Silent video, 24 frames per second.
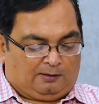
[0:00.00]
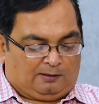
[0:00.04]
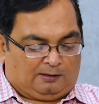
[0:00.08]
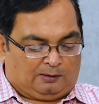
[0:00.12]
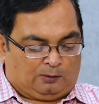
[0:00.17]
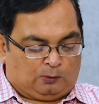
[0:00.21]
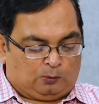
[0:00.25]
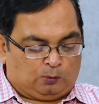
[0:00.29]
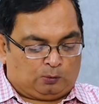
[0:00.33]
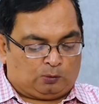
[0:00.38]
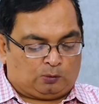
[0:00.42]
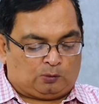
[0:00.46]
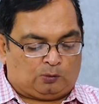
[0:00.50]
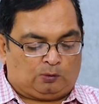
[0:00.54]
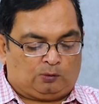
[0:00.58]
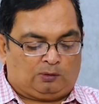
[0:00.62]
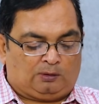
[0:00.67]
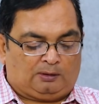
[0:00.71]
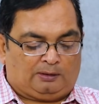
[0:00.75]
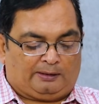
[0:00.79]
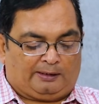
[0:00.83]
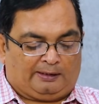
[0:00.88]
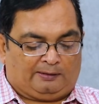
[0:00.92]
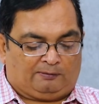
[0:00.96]

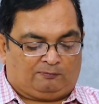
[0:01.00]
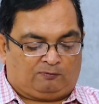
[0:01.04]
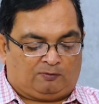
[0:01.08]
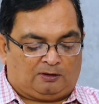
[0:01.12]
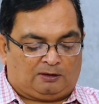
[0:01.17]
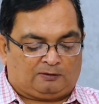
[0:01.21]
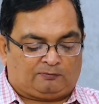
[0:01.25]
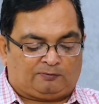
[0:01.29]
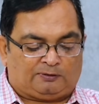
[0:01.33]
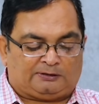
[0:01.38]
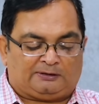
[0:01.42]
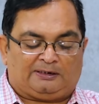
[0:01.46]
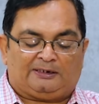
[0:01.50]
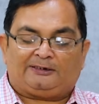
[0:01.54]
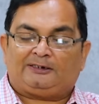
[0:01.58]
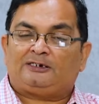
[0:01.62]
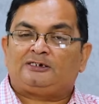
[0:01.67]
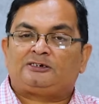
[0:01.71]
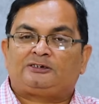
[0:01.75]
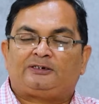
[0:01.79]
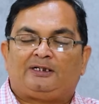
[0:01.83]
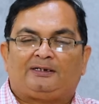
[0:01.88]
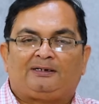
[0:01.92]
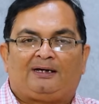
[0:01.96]
Gurukul and work with
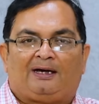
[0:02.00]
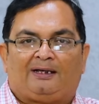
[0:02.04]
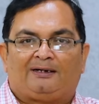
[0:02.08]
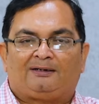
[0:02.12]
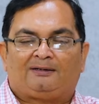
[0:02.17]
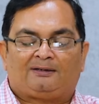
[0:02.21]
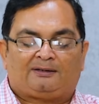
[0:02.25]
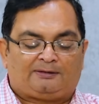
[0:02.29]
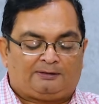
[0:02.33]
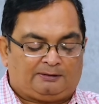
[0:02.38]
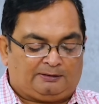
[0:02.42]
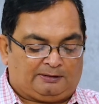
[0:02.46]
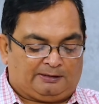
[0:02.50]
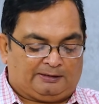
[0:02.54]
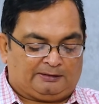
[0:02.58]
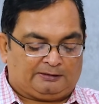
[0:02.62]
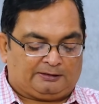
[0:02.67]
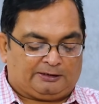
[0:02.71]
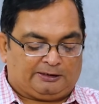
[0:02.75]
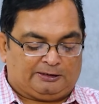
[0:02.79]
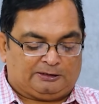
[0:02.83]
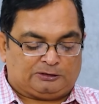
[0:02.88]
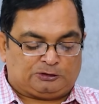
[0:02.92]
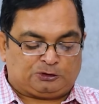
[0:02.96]
legends like Hariharan
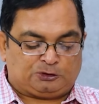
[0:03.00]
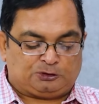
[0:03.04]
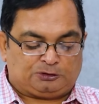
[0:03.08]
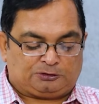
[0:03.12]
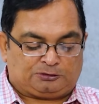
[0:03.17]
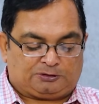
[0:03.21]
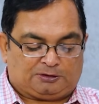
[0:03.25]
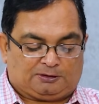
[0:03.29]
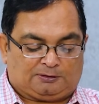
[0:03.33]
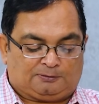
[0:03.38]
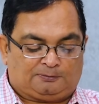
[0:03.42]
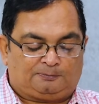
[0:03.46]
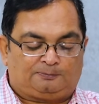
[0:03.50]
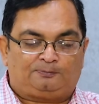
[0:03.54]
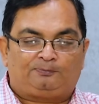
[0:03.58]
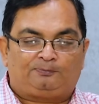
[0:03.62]
and K.S. Chitra.